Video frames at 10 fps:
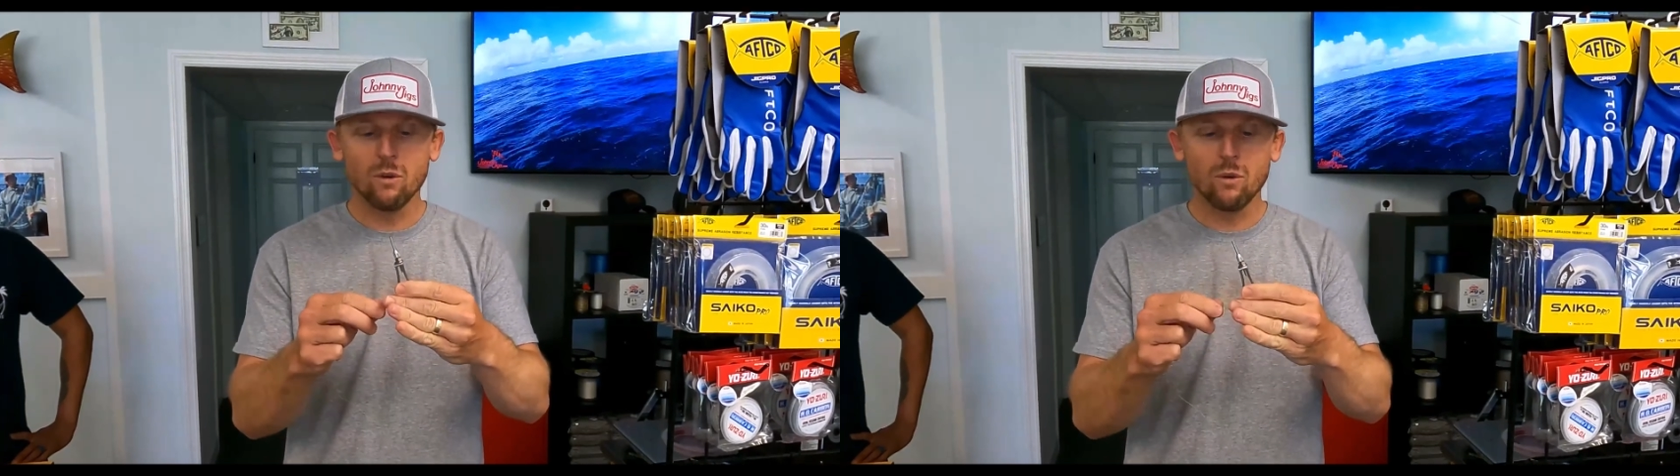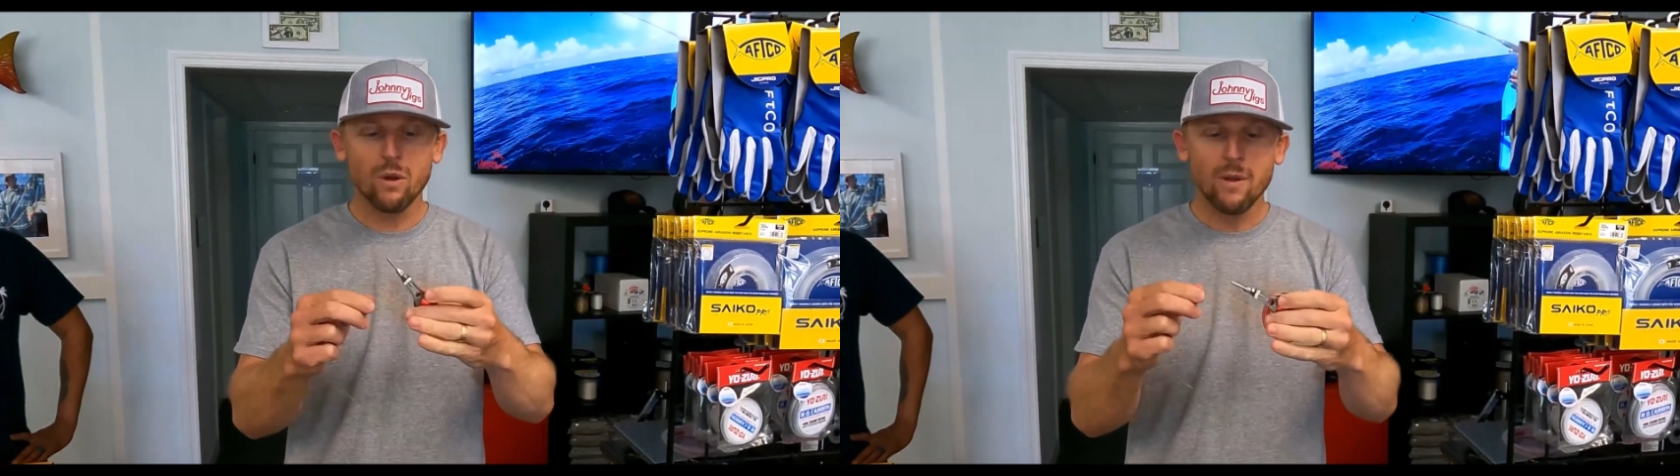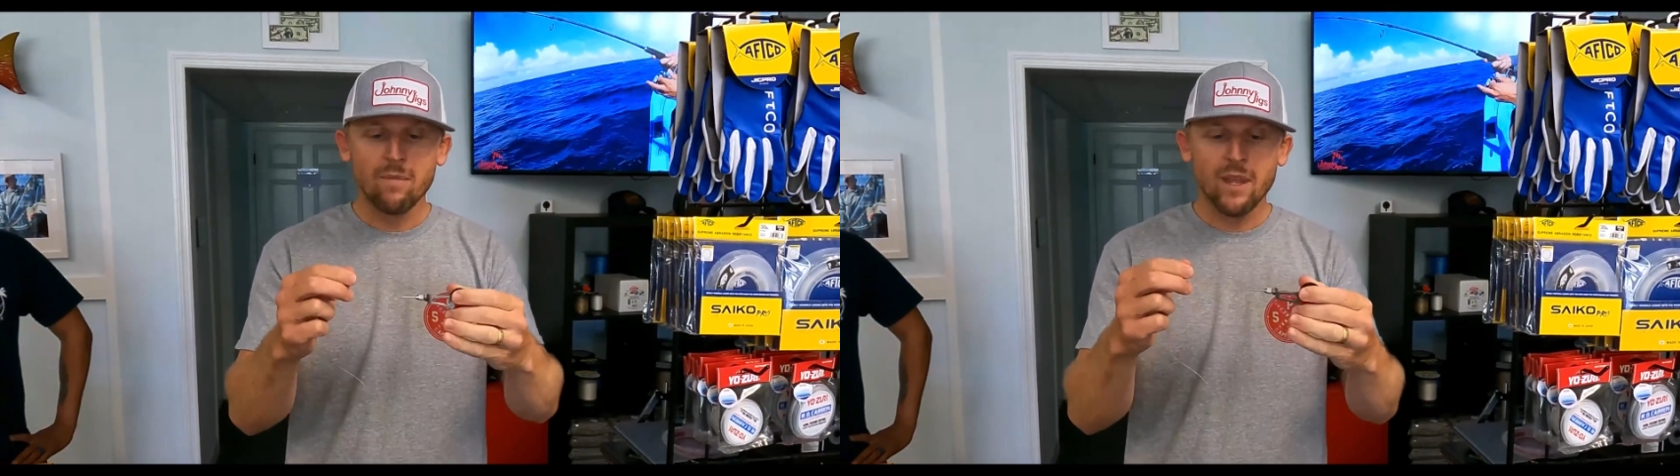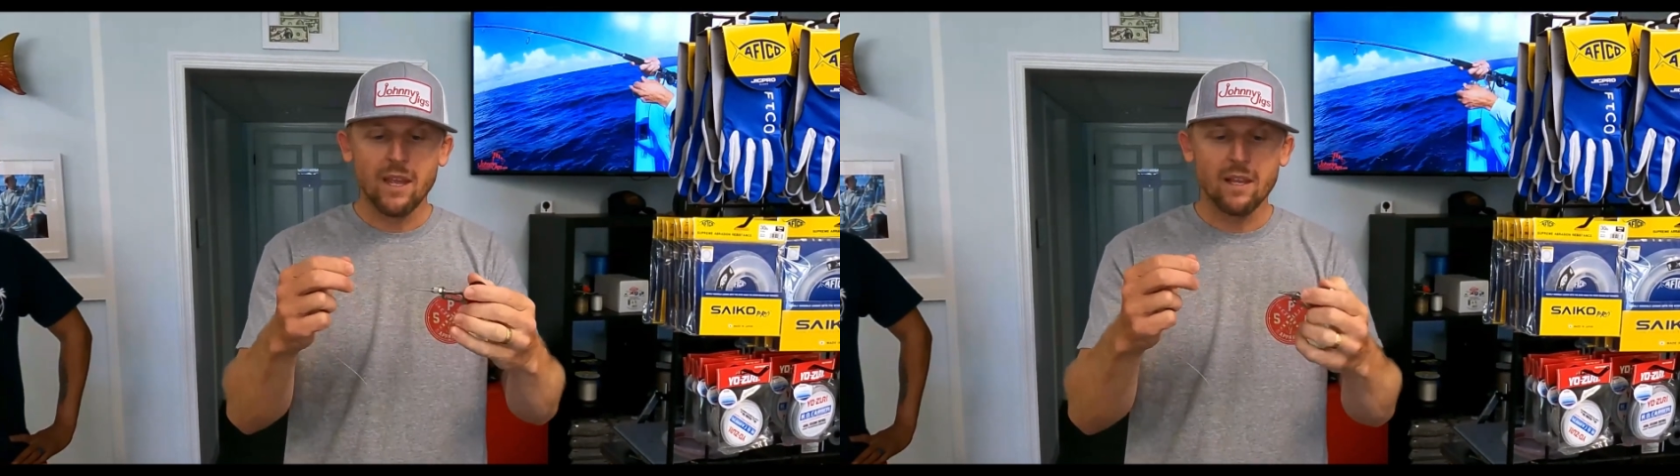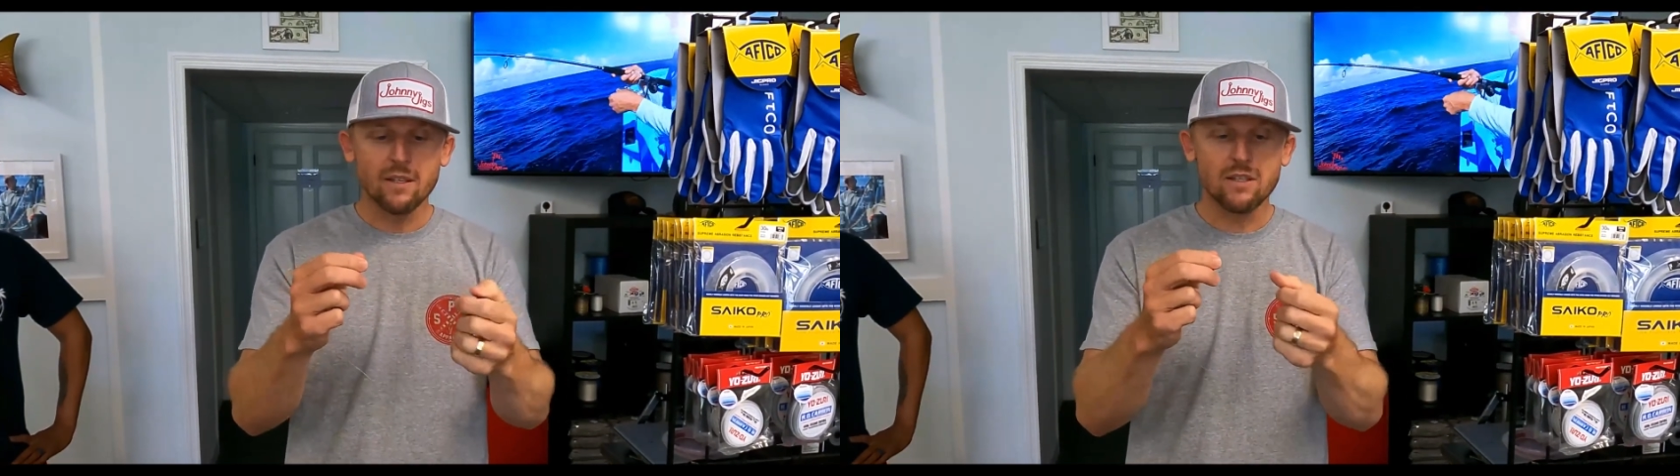do
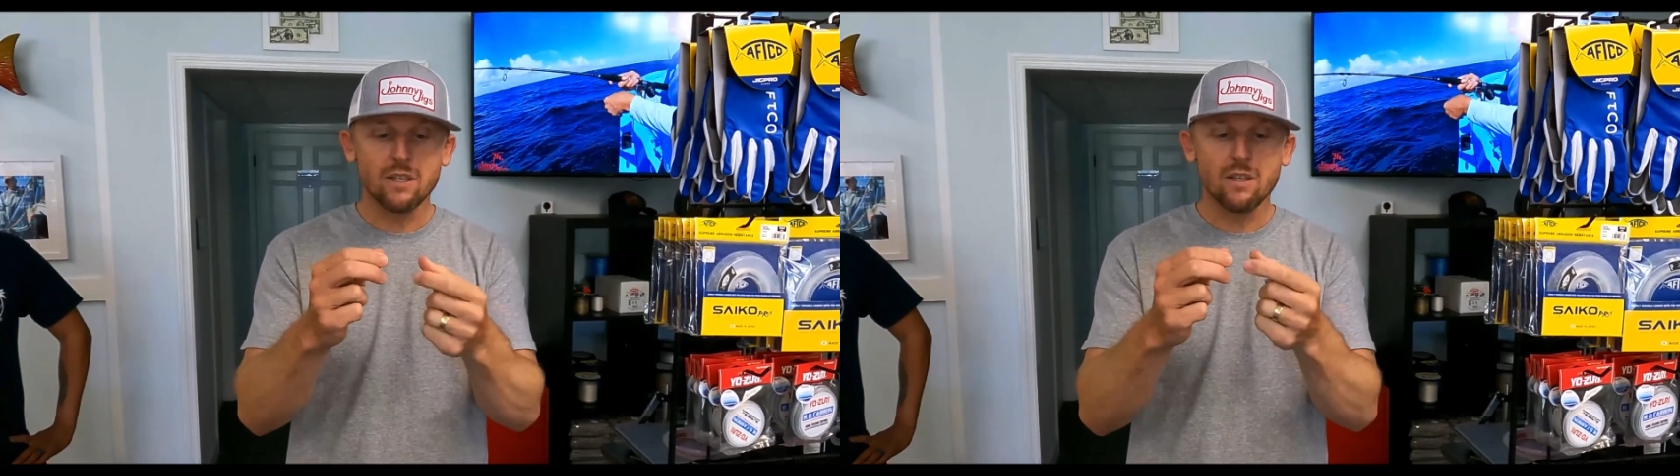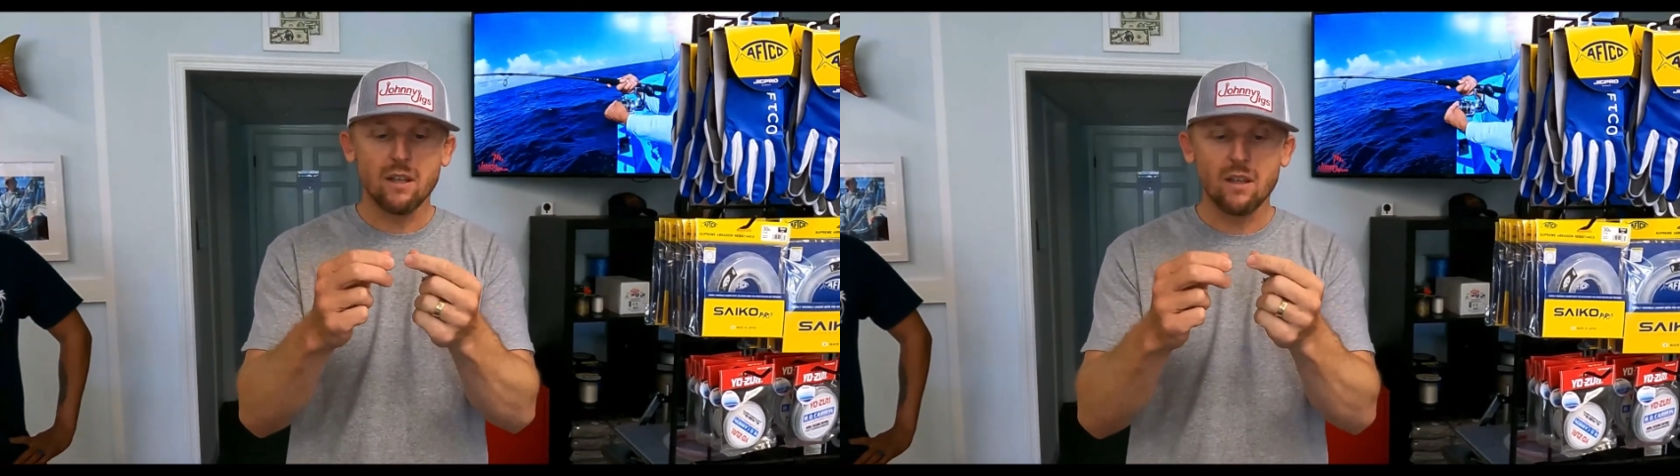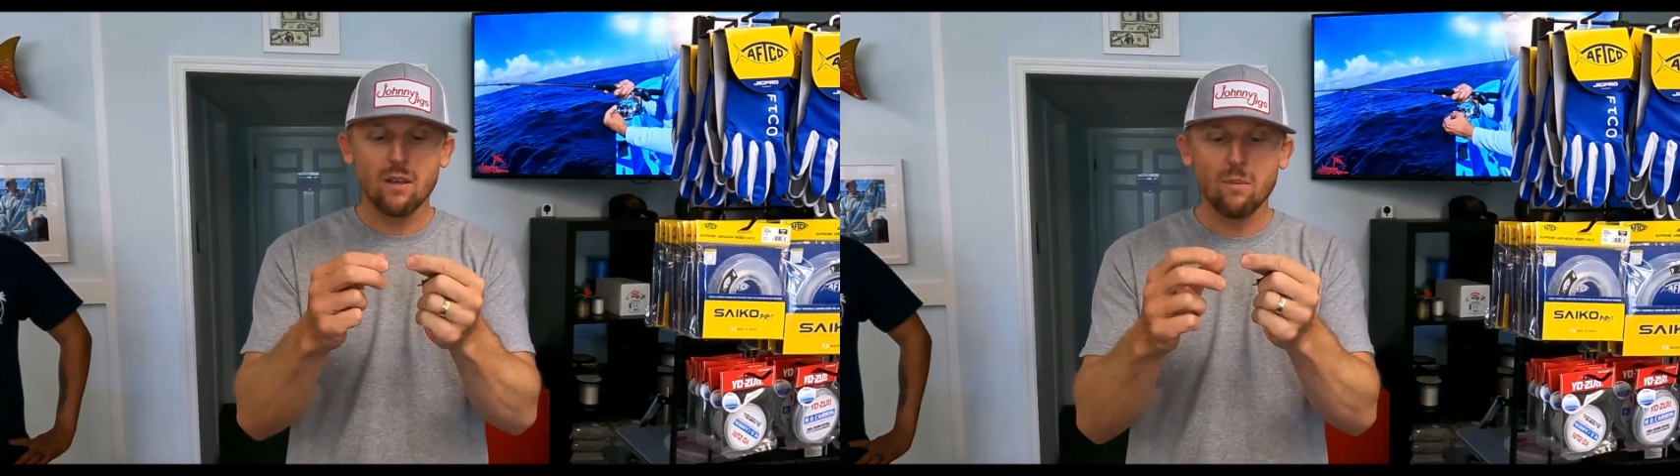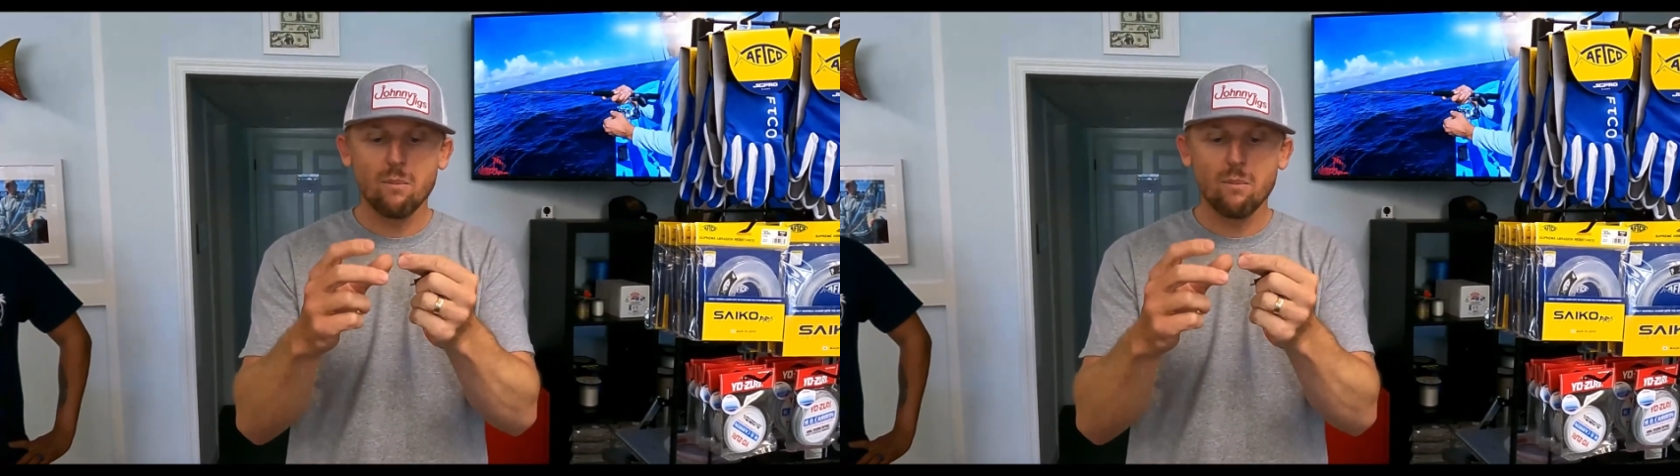is